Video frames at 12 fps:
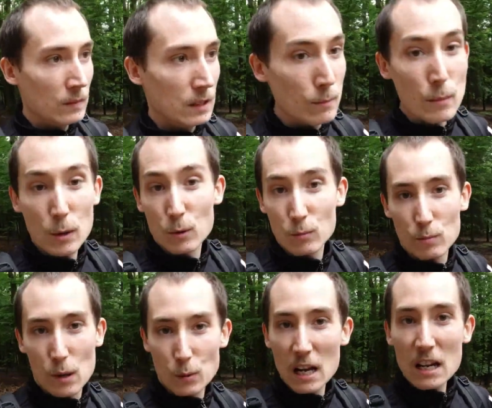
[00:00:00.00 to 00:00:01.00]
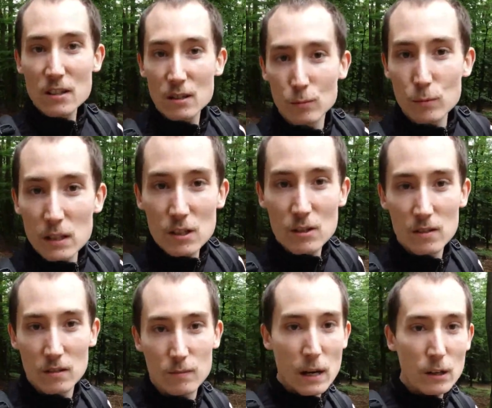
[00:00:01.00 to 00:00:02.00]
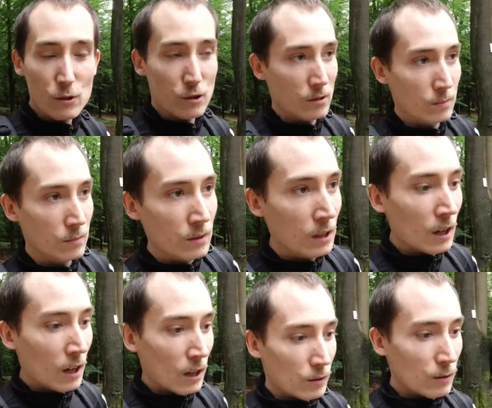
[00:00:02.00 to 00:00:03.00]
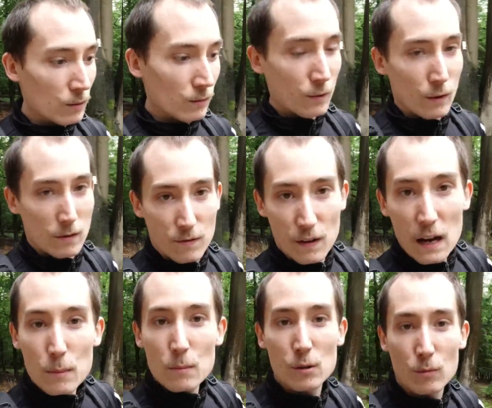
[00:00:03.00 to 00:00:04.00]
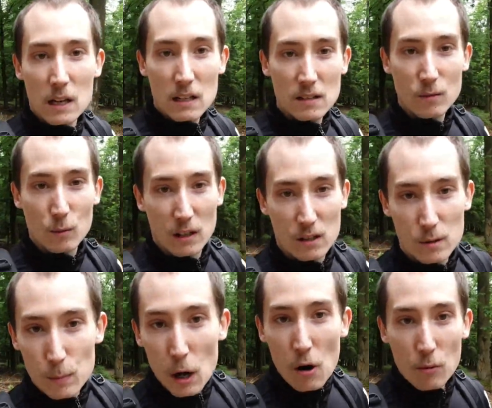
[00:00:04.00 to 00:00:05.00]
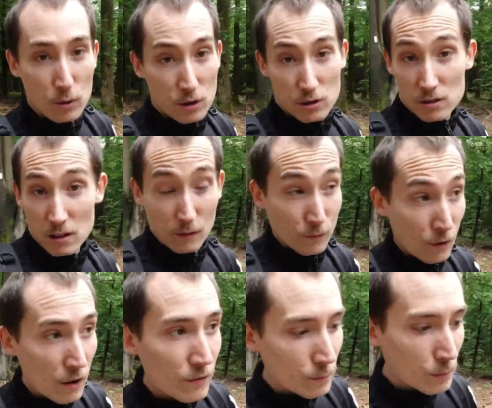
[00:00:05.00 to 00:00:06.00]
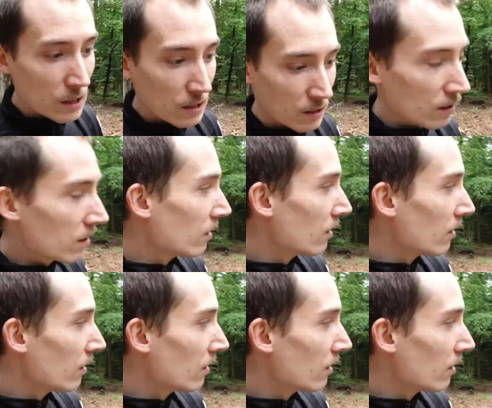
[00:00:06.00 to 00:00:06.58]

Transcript: the mountainous regions of Belgium, known for the famous Racetrack spa, which is not far from here,